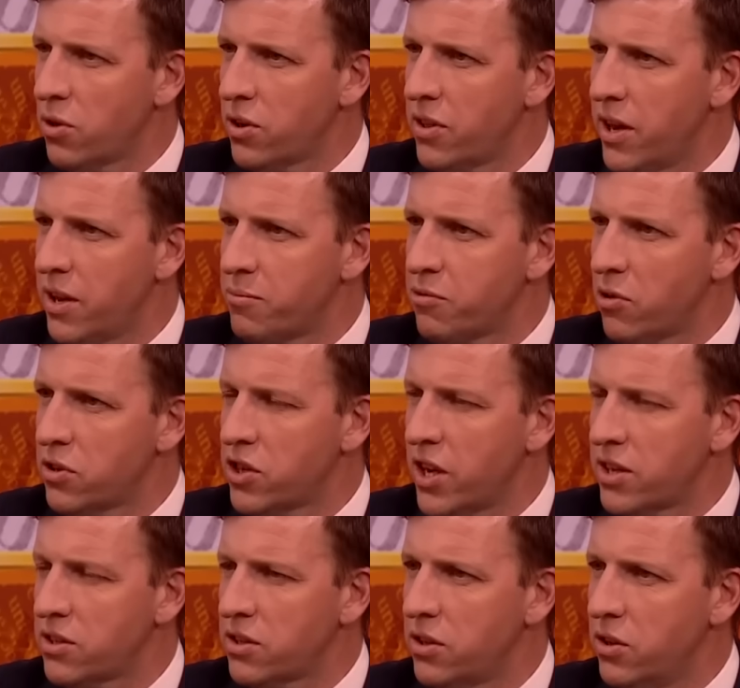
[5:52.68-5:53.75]
one of their
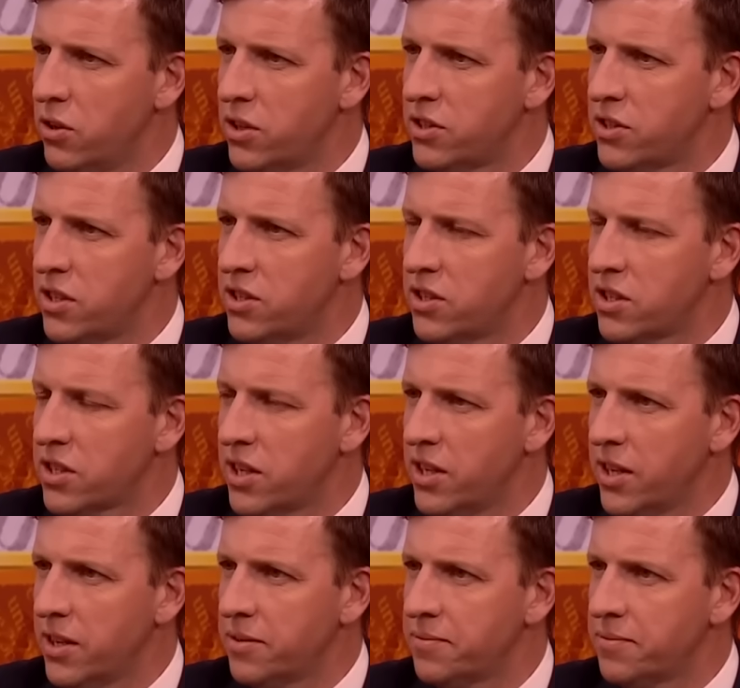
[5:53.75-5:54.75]
projects that you could see succeeding?